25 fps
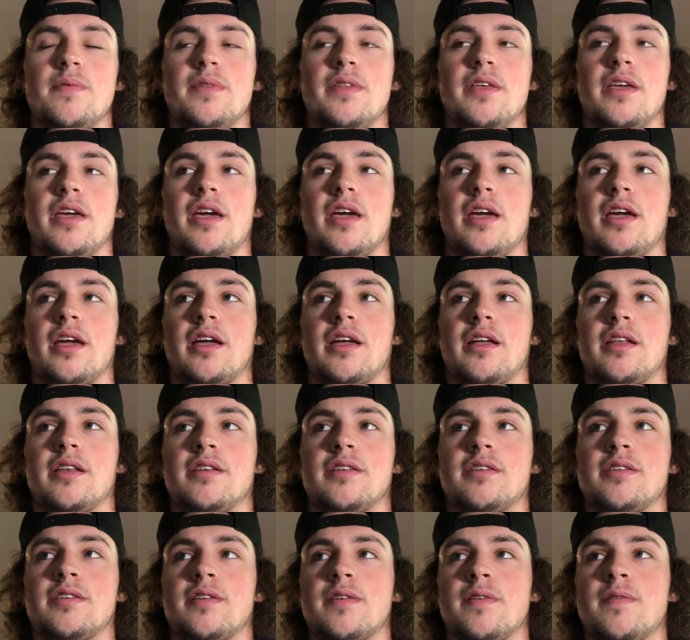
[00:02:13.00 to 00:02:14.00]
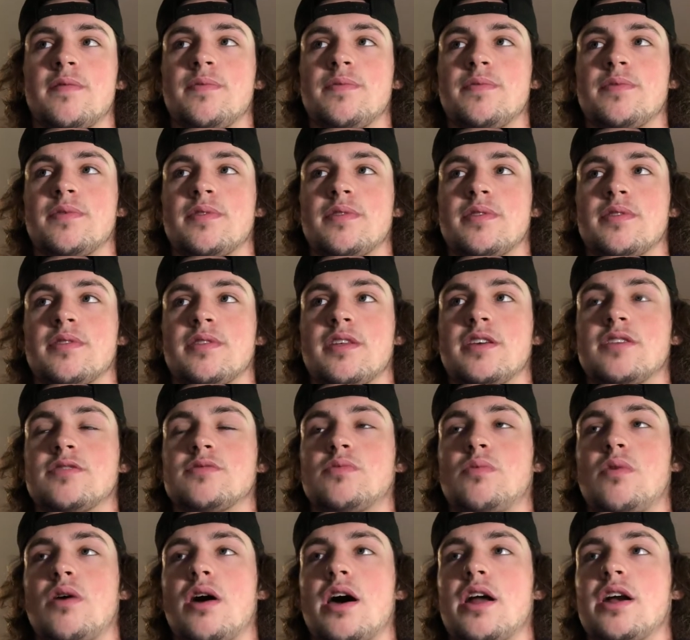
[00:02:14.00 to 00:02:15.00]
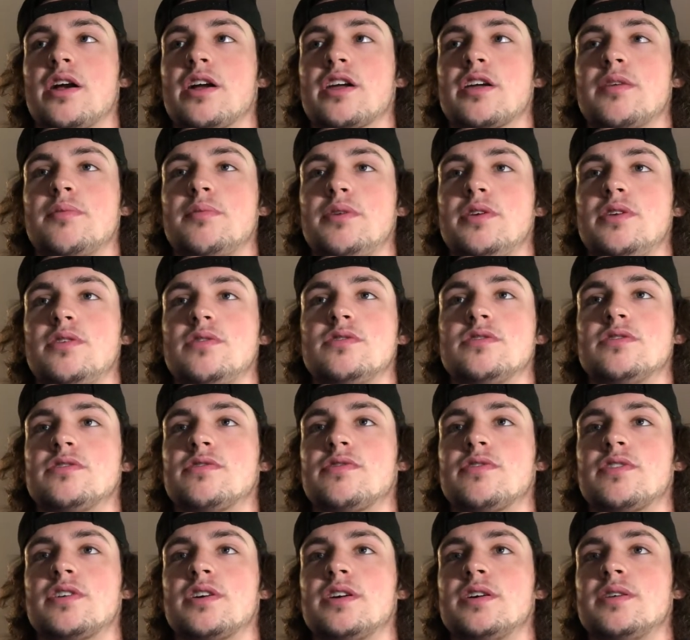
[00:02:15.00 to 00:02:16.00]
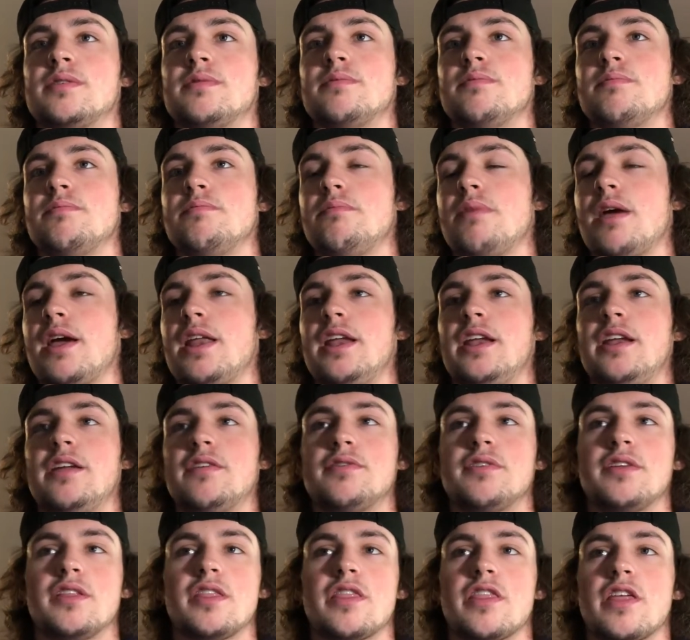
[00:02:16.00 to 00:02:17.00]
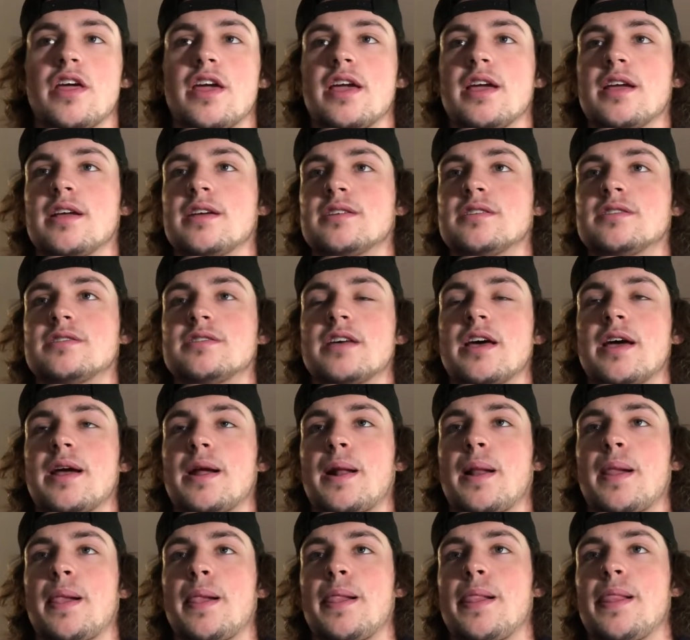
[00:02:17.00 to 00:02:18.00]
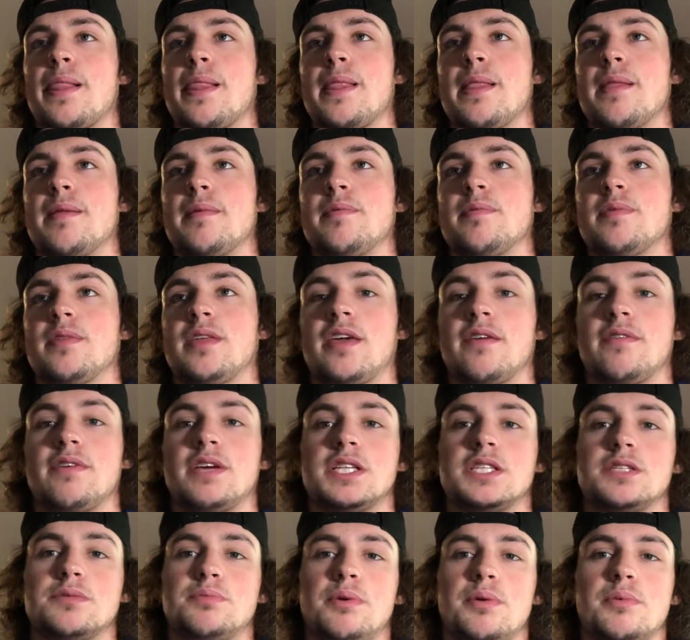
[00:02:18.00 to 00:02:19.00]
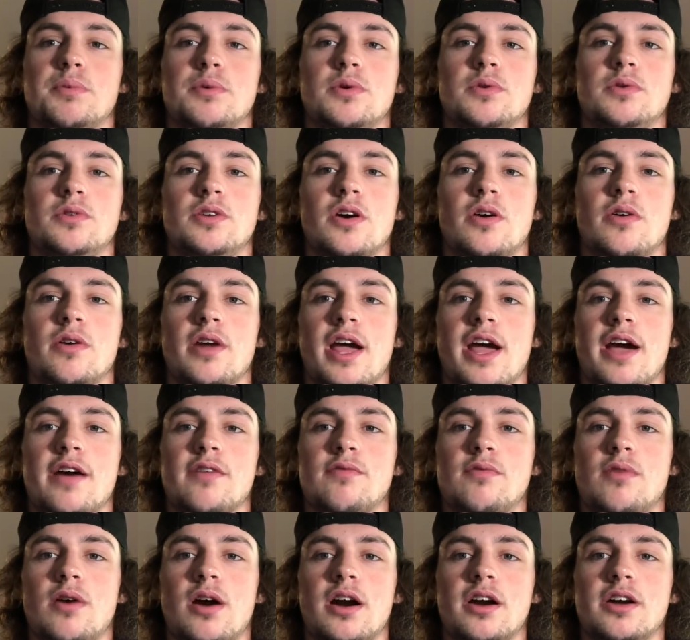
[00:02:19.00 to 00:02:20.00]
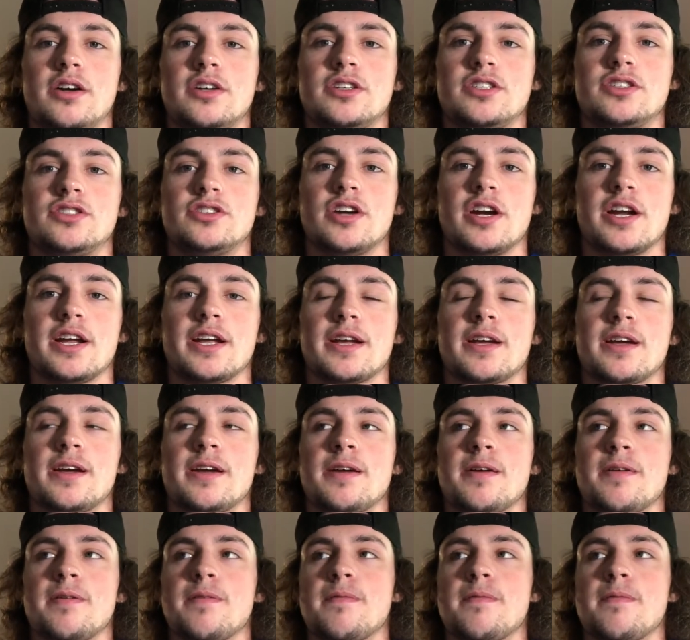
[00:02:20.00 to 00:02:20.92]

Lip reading: And this water could be used for many different things, like giving it to people who don't have water to drink.